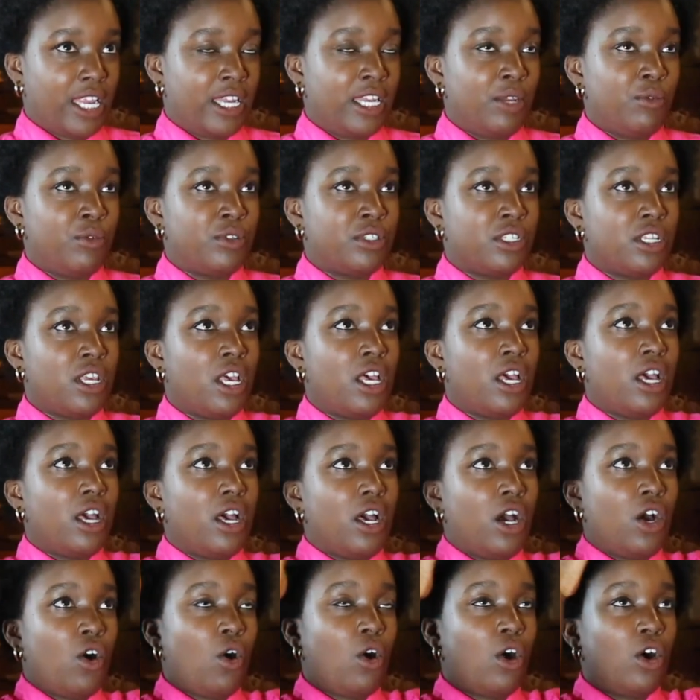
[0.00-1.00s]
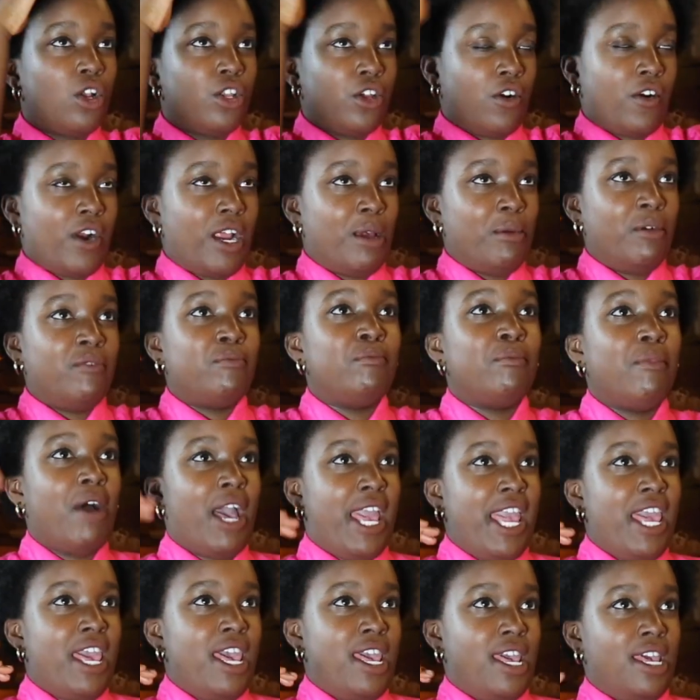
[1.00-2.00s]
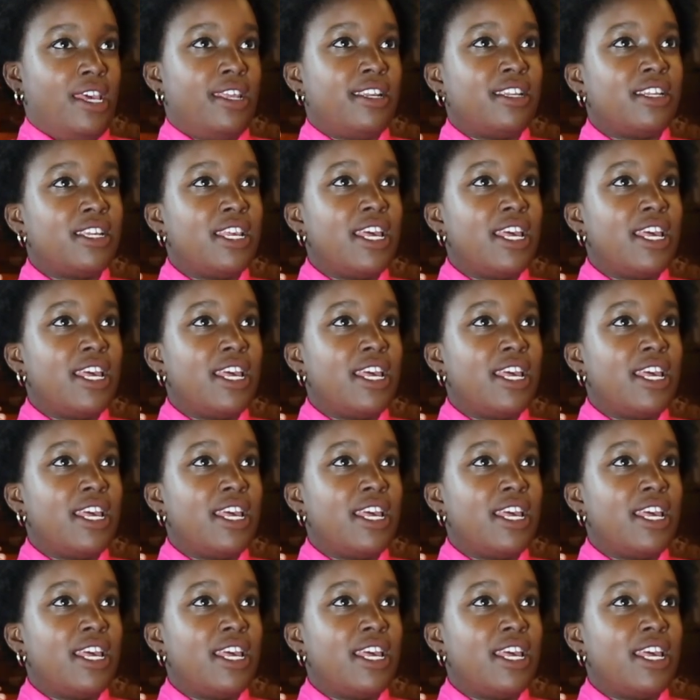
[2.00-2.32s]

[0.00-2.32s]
and it was a hologram of my head?